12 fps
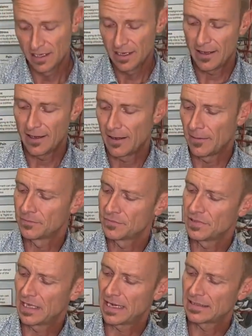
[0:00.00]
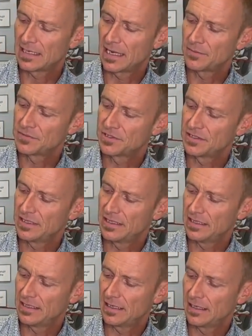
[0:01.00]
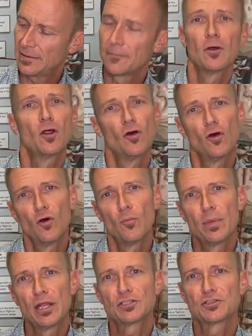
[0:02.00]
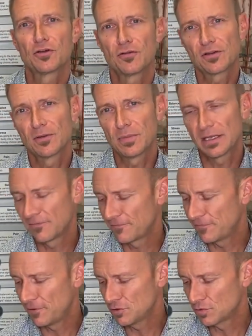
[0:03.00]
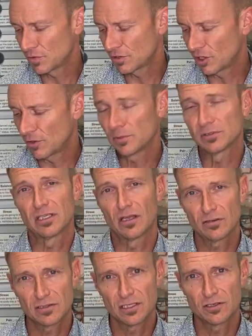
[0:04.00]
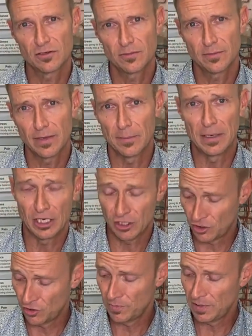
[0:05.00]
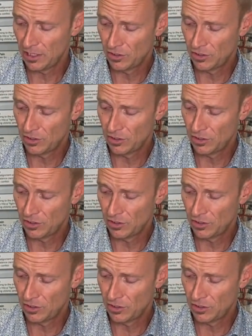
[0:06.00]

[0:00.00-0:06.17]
A lot of times the pinched nerve can be confused with carpal tunnel syndrome. I mean, it could be.